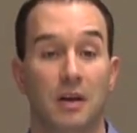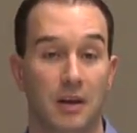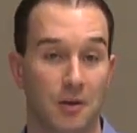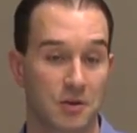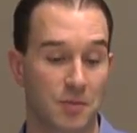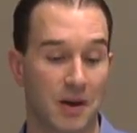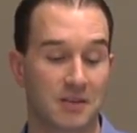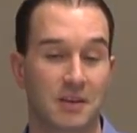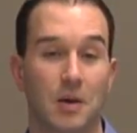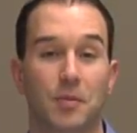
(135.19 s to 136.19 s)
Here is my
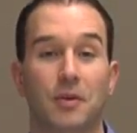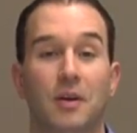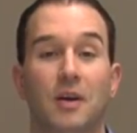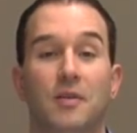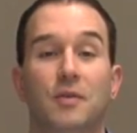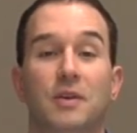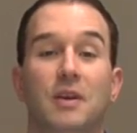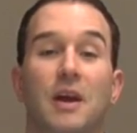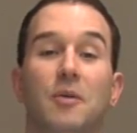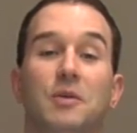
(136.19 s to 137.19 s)
sample for
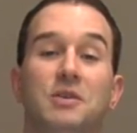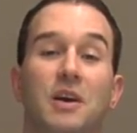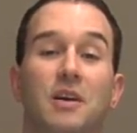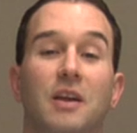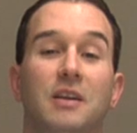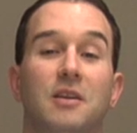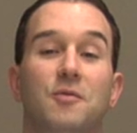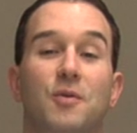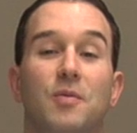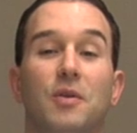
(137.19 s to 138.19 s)
today, which I
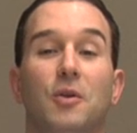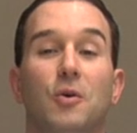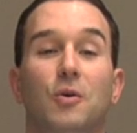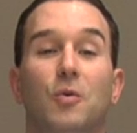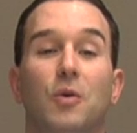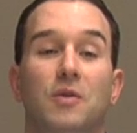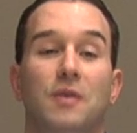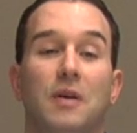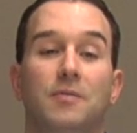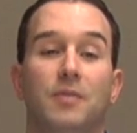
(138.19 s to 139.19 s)
collected from the local water
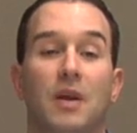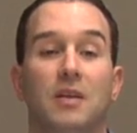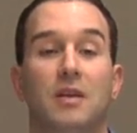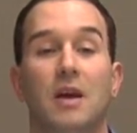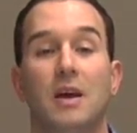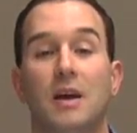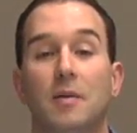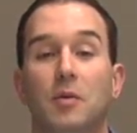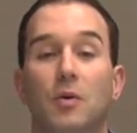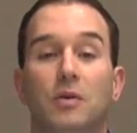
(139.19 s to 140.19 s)
fountain. And today,
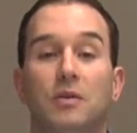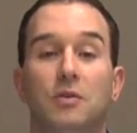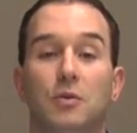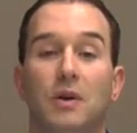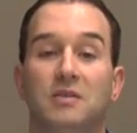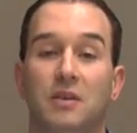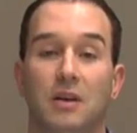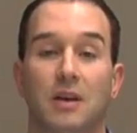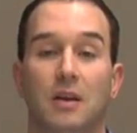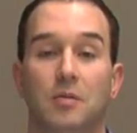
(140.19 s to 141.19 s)
I'm going to do a
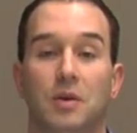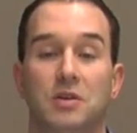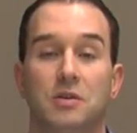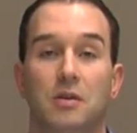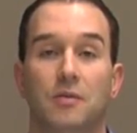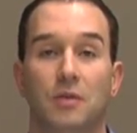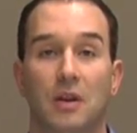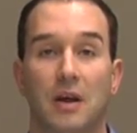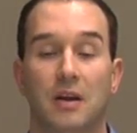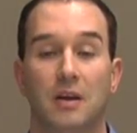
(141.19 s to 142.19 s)
site calibration for
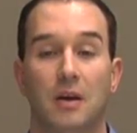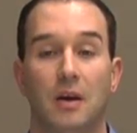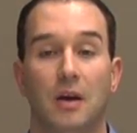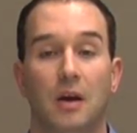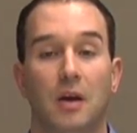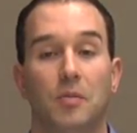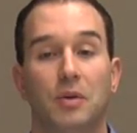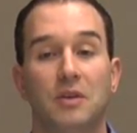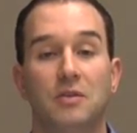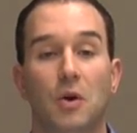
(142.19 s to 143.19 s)
lead.
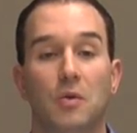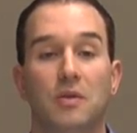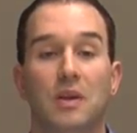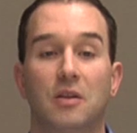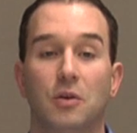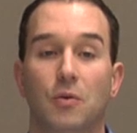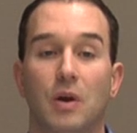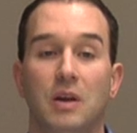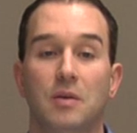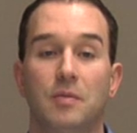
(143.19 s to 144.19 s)
Please note that the
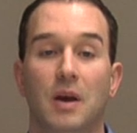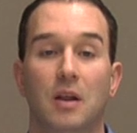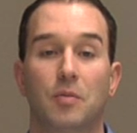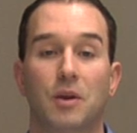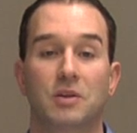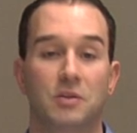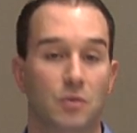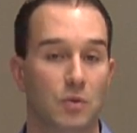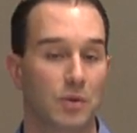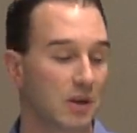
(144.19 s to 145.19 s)
uranium
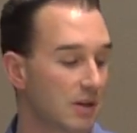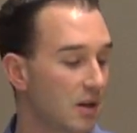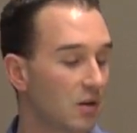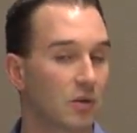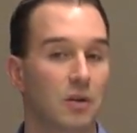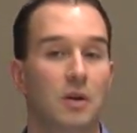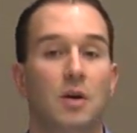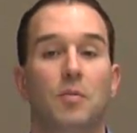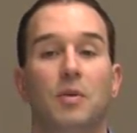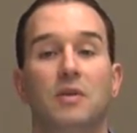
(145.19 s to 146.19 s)
calibration would be identical,
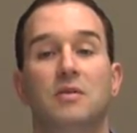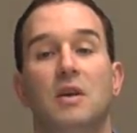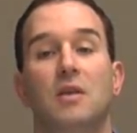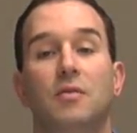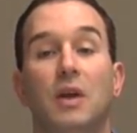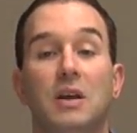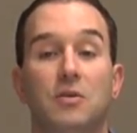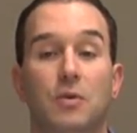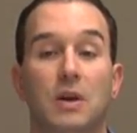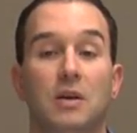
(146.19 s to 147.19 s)
but instead of
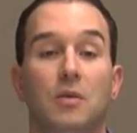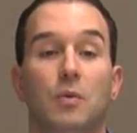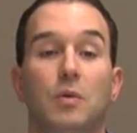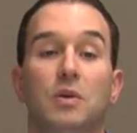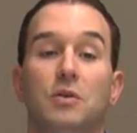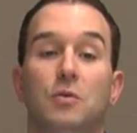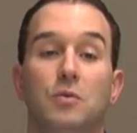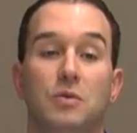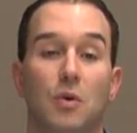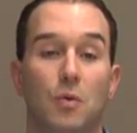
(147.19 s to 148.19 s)
light green, we would
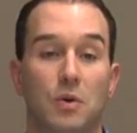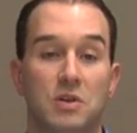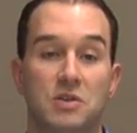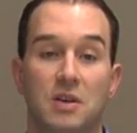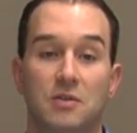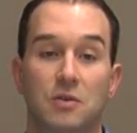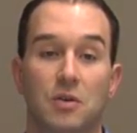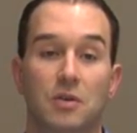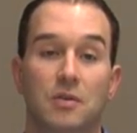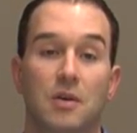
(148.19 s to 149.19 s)
use orange
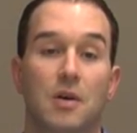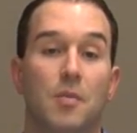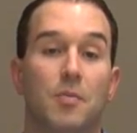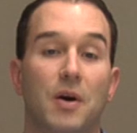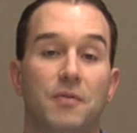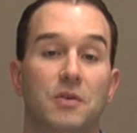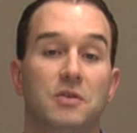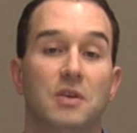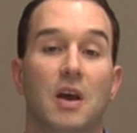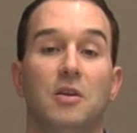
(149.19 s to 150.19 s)
sensors,
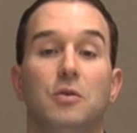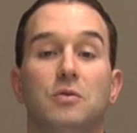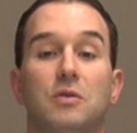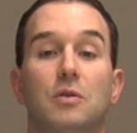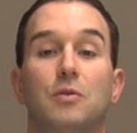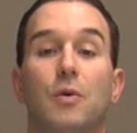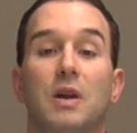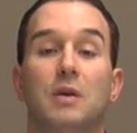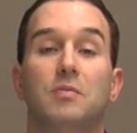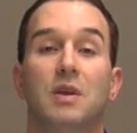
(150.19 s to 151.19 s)
buffers, and use the
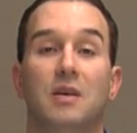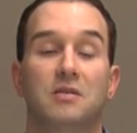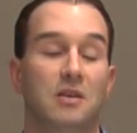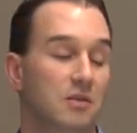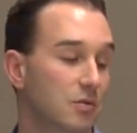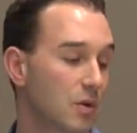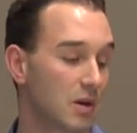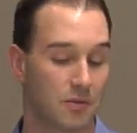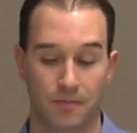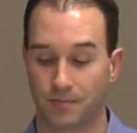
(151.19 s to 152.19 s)
uranium testing screen.